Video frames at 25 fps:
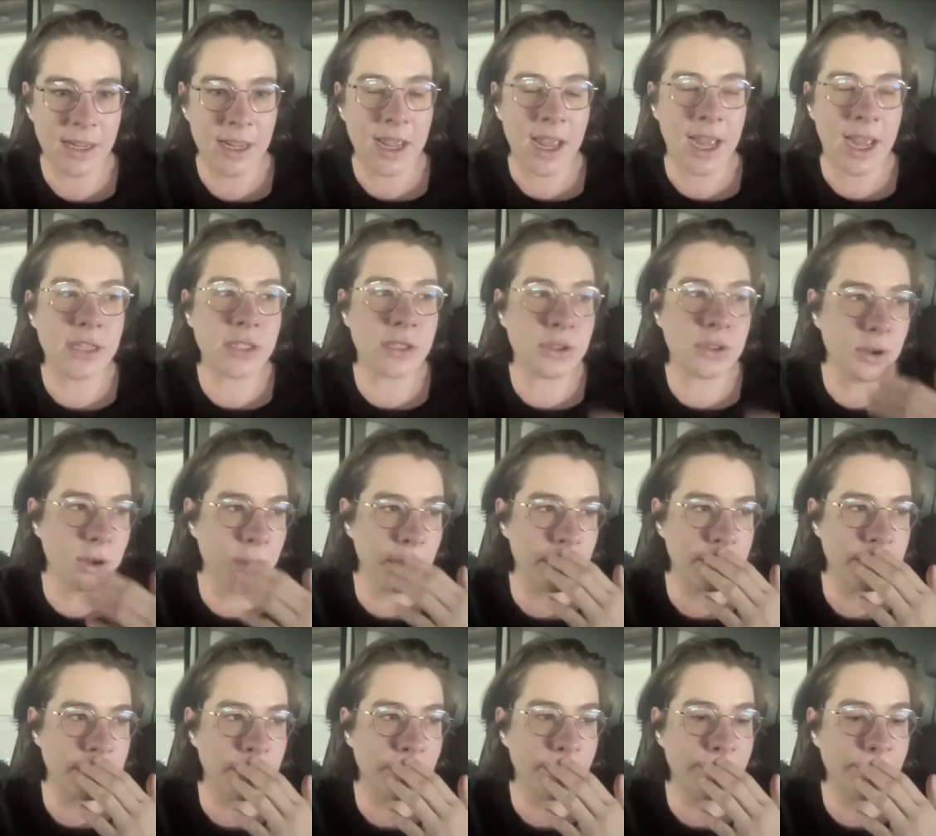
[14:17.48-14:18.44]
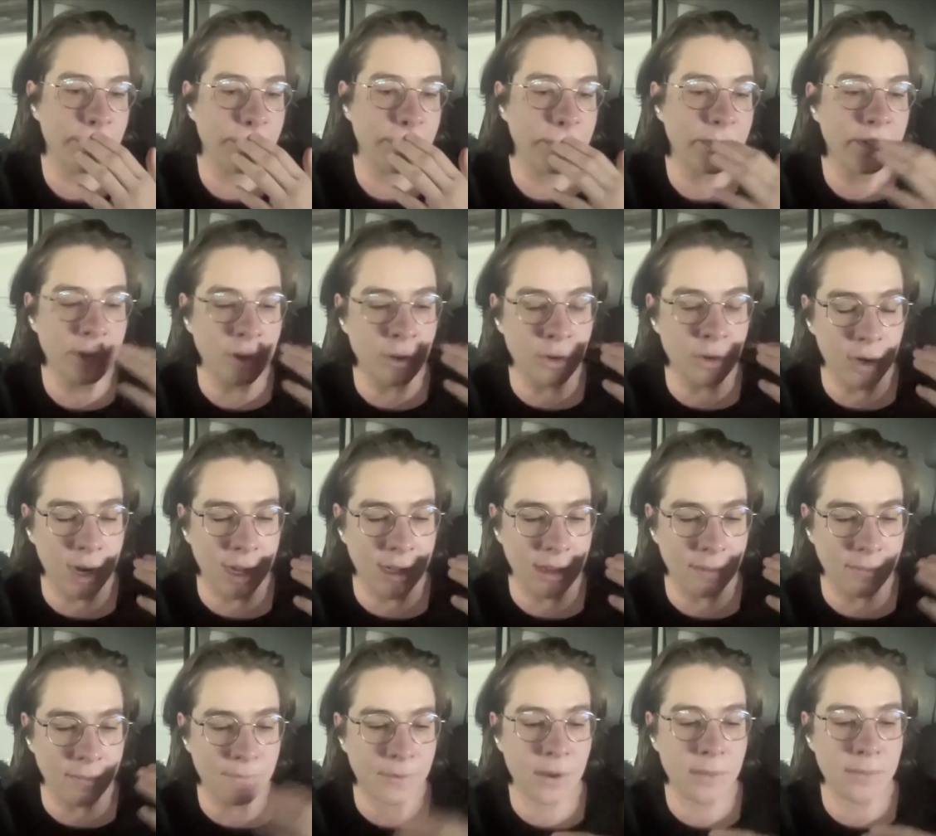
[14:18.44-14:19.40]
and so so for, you know like
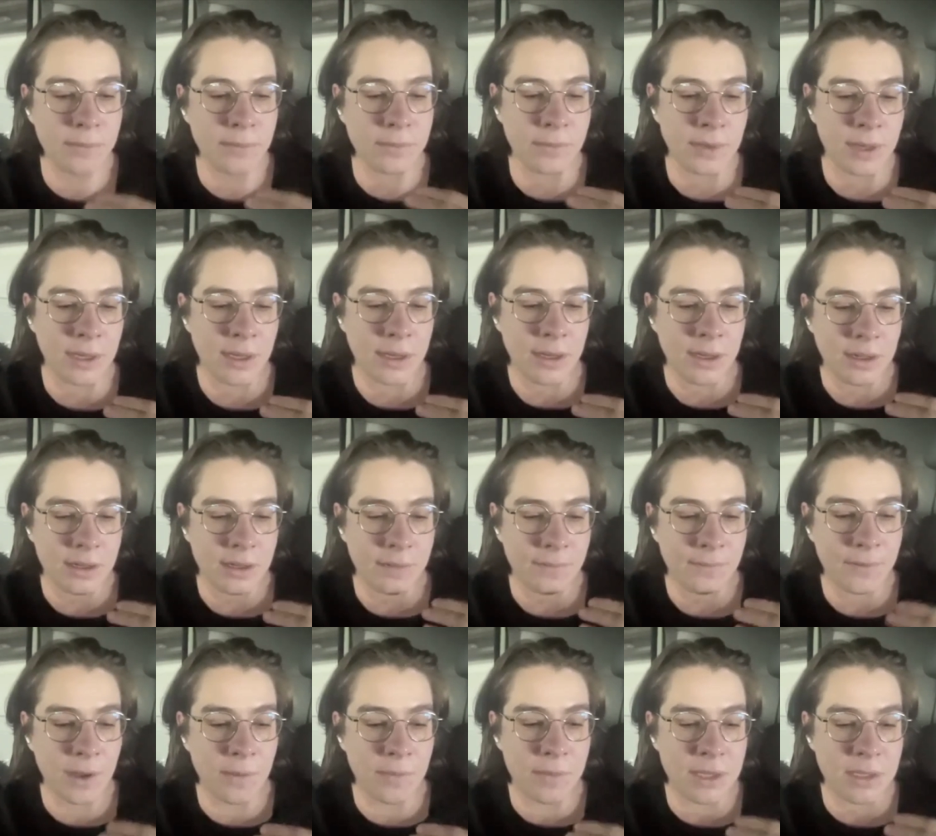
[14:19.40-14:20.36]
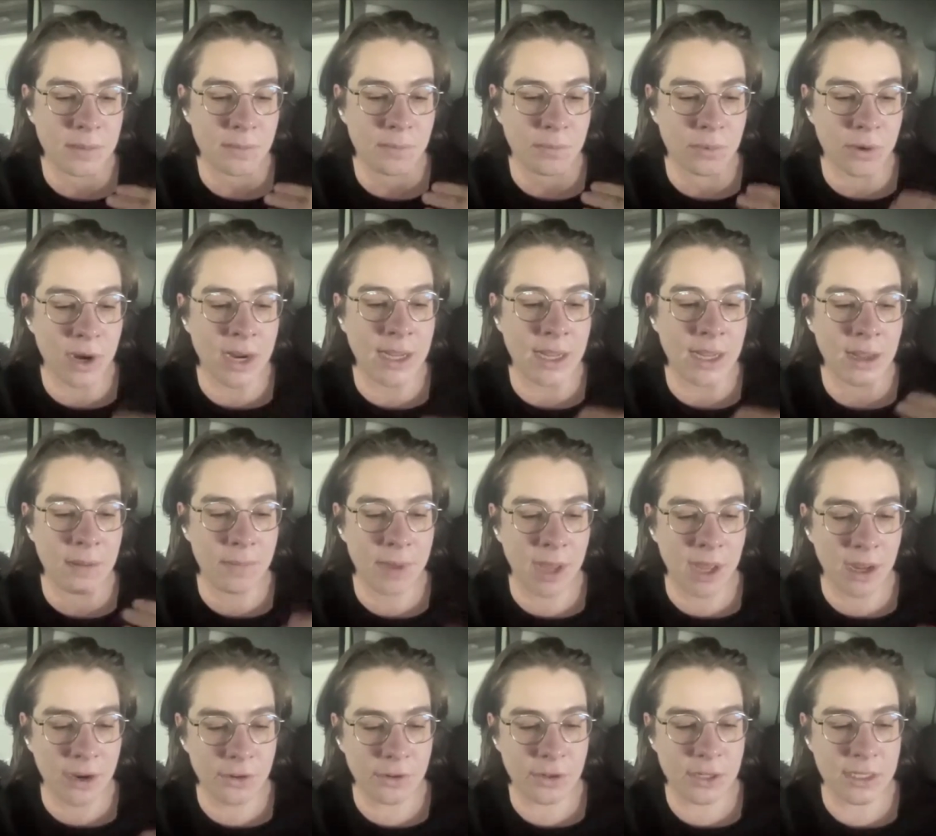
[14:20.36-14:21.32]
the film the film is breaking
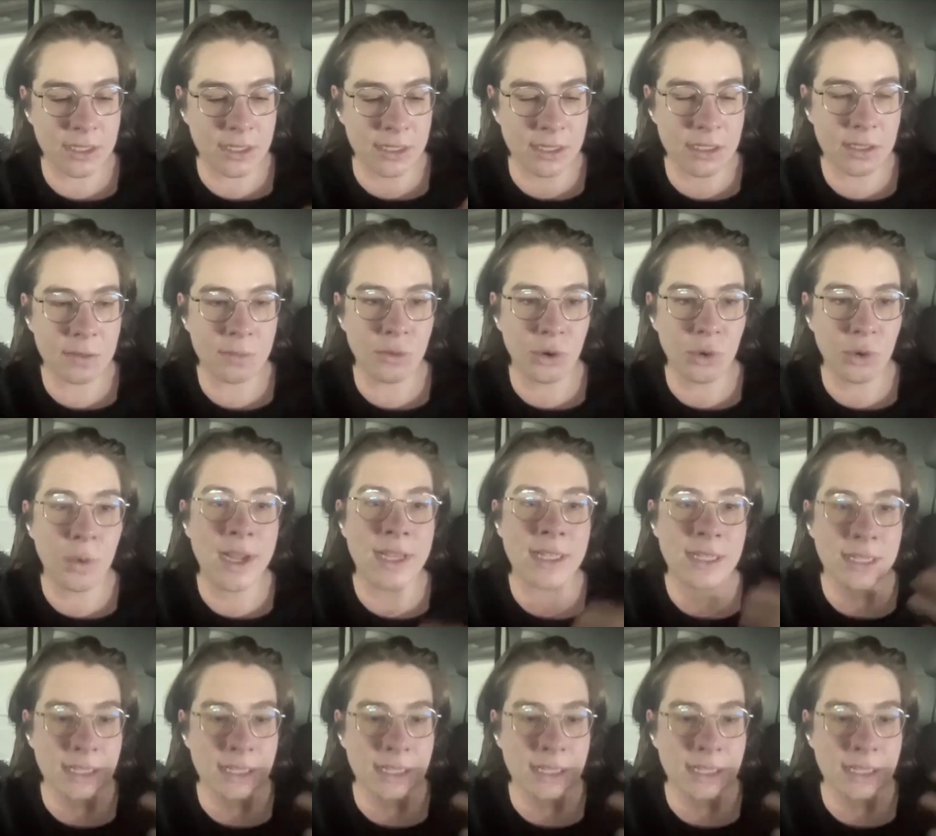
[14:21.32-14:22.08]
boundaries in small ways.